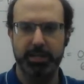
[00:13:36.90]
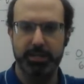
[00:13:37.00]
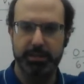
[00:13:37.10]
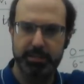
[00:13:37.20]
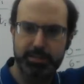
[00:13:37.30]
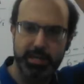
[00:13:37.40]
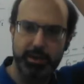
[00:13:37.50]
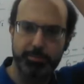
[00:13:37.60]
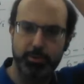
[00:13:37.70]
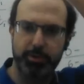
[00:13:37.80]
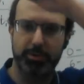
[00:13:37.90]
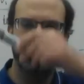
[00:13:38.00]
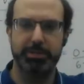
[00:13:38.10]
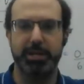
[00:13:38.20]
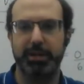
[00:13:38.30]
The skateboarder
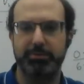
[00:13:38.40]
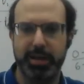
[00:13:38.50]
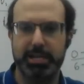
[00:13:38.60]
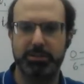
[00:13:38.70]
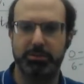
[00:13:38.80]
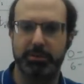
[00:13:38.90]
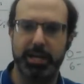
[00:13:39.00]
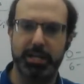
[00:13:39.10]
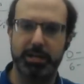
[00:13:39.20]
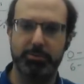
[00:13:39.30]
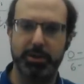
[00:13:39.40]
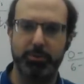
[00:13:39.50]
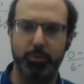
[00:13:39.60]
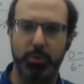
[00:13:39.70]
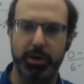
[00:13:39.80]
was getting faster, right? He
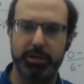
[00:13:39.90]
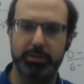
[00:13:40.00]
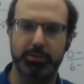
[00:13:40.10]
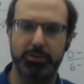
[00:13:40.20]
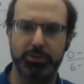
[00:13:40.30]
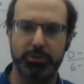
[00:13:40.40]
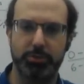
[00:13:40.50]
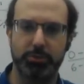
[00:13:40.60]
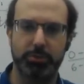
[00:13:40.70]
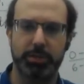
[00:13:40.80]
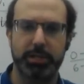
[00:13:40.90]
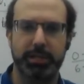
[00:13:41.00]
went 1 to 2.